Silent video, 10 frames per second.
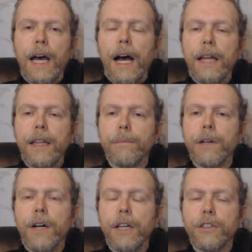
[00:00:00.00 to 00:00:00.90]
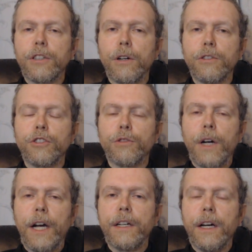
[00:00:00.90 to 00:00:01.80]
A number of others are also
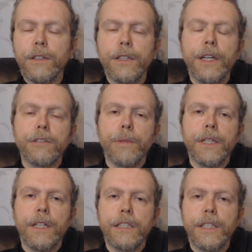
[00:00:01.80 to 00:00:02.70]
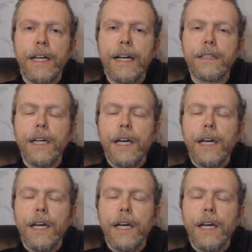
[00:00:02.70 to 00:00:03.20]
tried under the Espionage Act